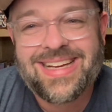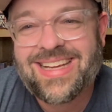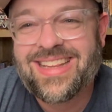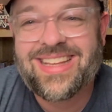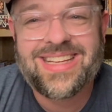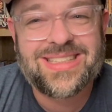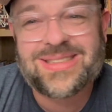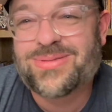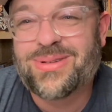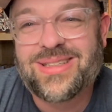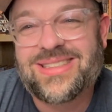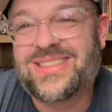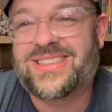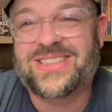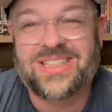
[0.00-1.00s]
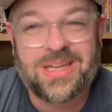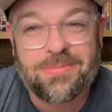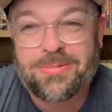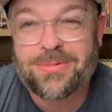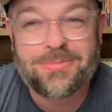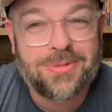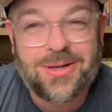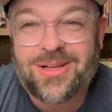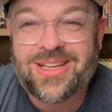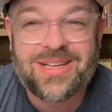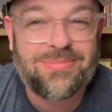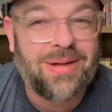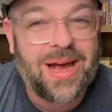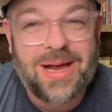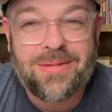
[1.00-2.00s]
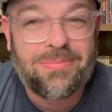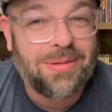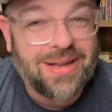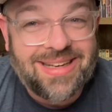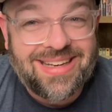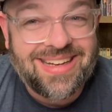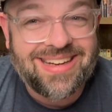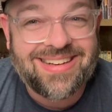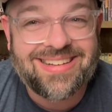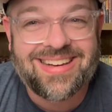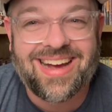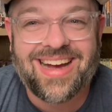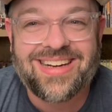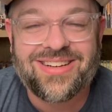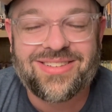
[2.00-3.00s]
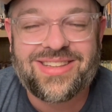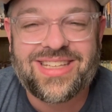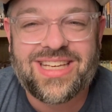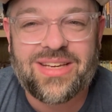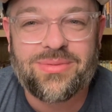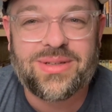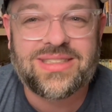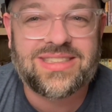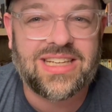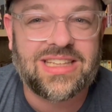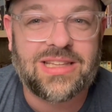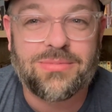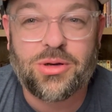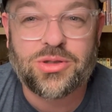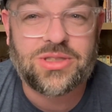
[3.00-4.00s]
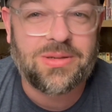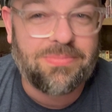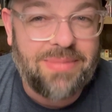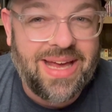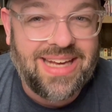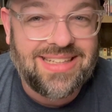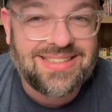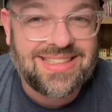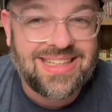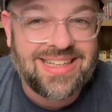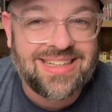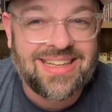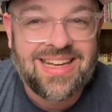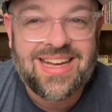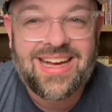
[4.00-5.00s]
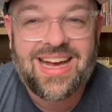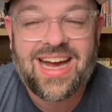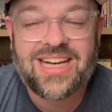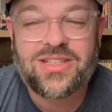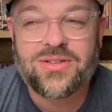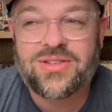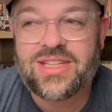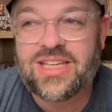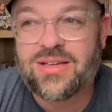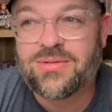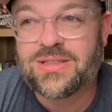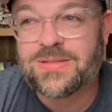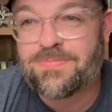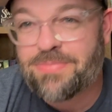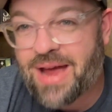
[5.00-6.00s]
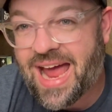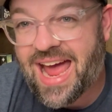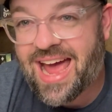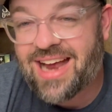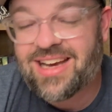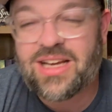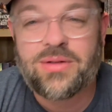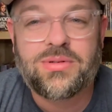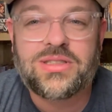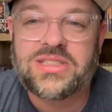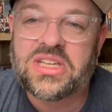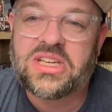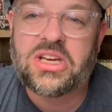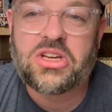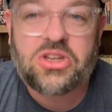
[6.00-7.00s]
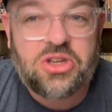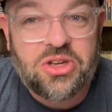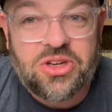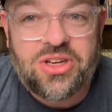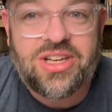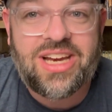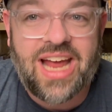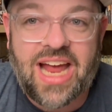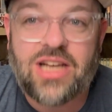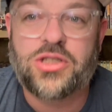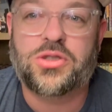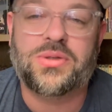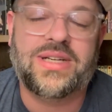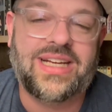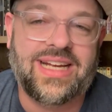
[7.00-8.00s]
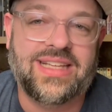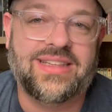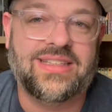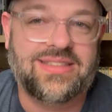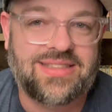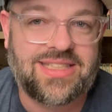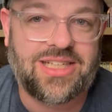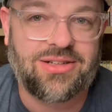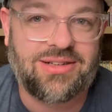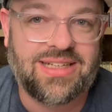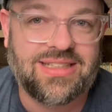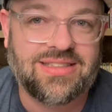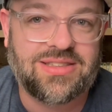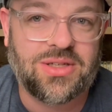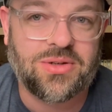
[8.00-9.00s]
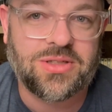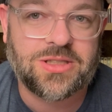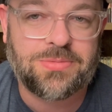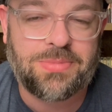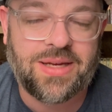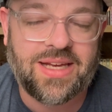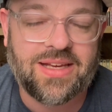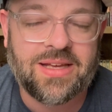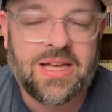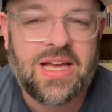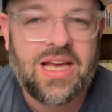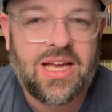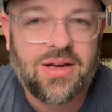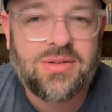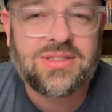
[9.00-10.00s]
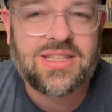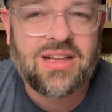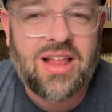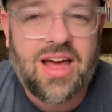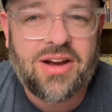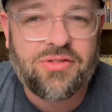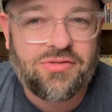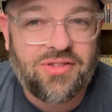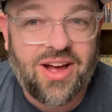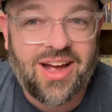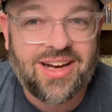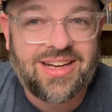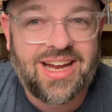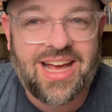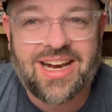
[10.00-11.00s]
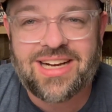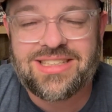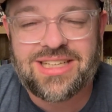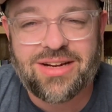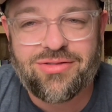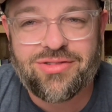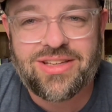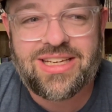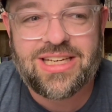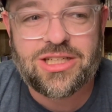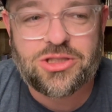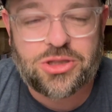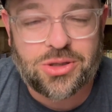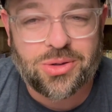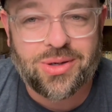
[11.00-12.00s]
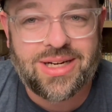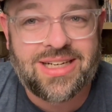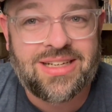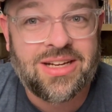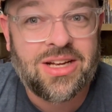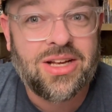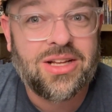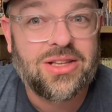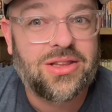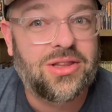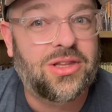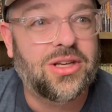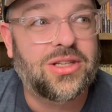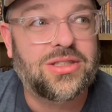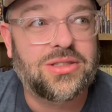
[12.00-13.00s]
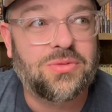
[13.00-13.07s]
this one's skippable in my opinion. I don't think it was like the most amazing. I don't think it was bad. It was like a good entry in the series, so to speak. It was a lot of fun, and I definitely enjoyed the